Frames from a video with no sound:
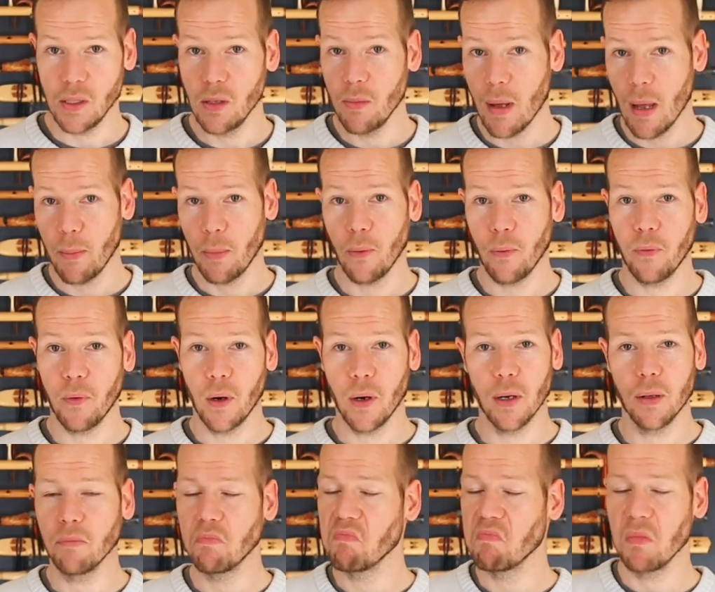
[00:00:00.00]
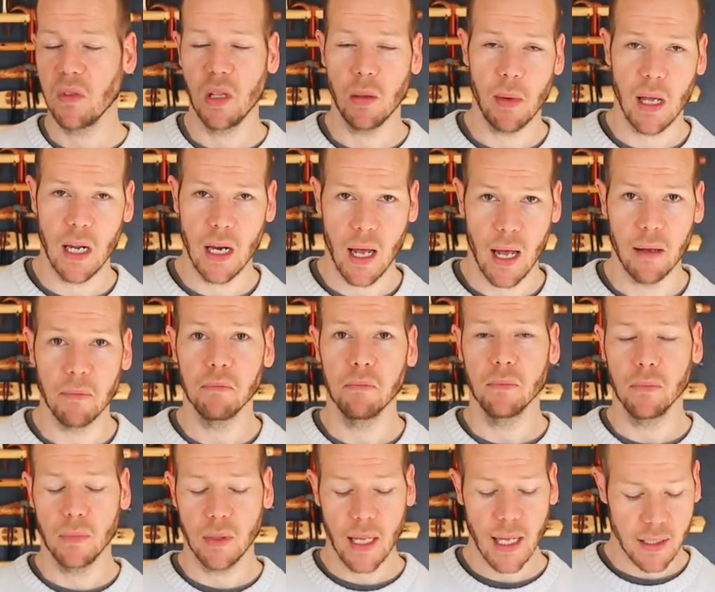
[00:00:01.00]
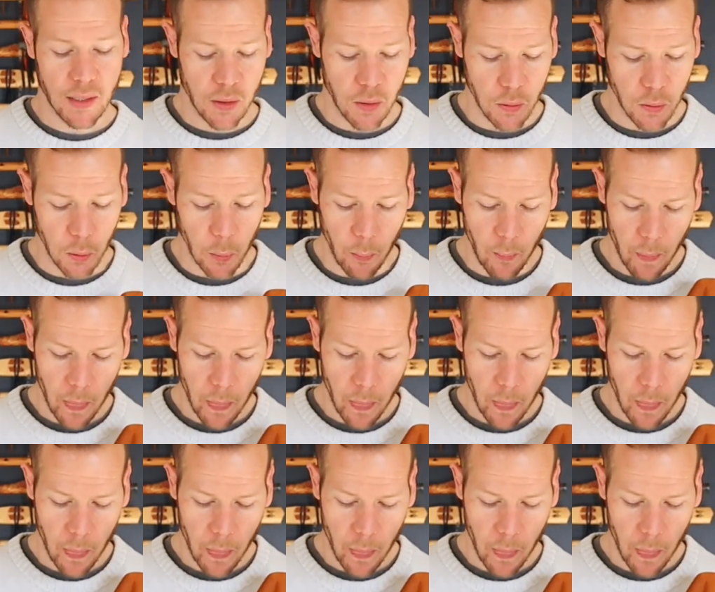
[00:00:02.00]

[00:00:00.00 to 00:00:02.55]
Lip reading: You may prefer it, you may not. That's cool.